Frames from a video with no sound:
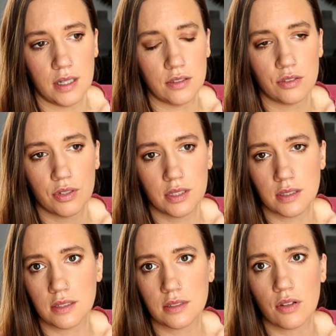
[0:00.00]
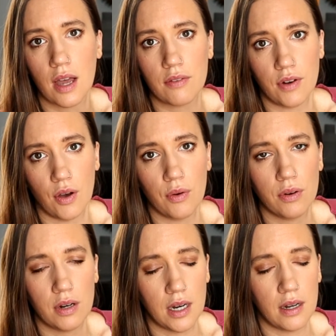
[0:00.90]
insulin resistant, have
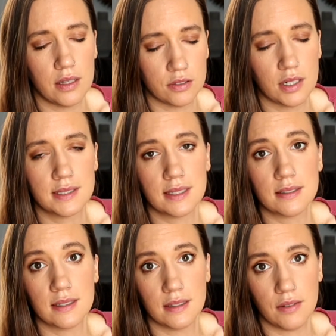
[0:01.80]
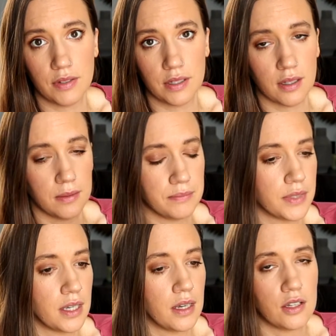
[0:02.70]
low insulin sensitivity.
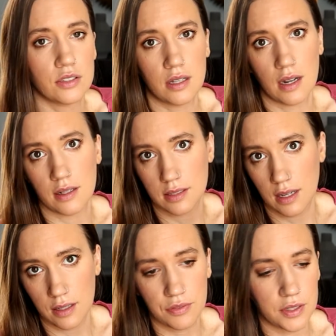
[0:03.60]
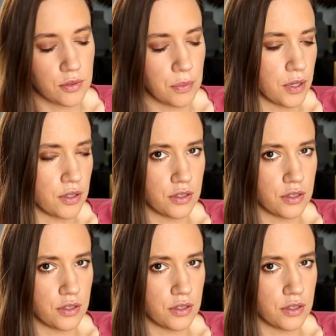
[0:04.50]
So that's another thing to put in